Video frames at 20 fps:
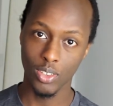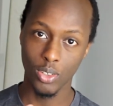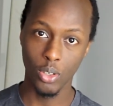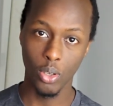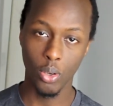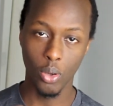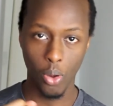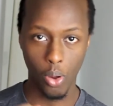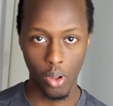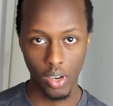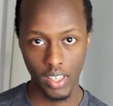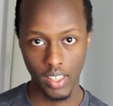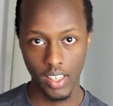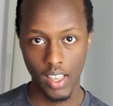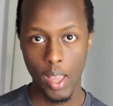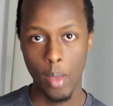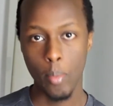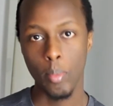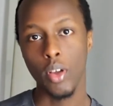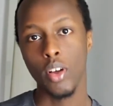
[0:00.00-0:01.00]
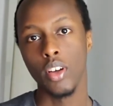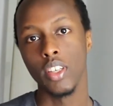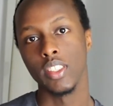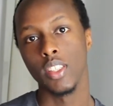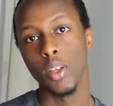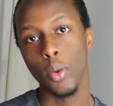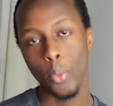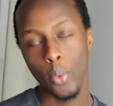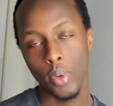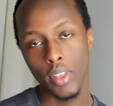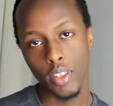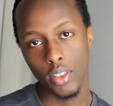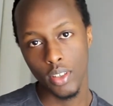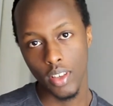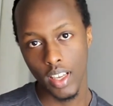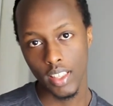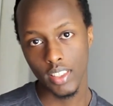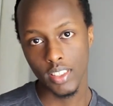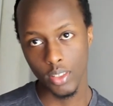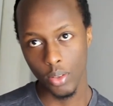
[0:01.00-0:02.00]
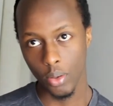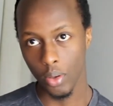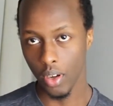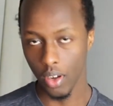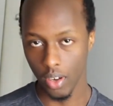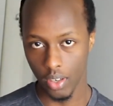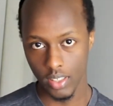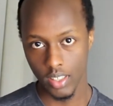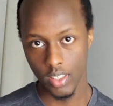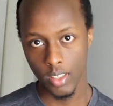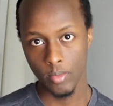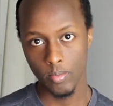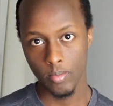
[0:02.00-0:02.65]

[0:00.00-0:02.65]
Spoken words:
do your calling? Because when you get to know God,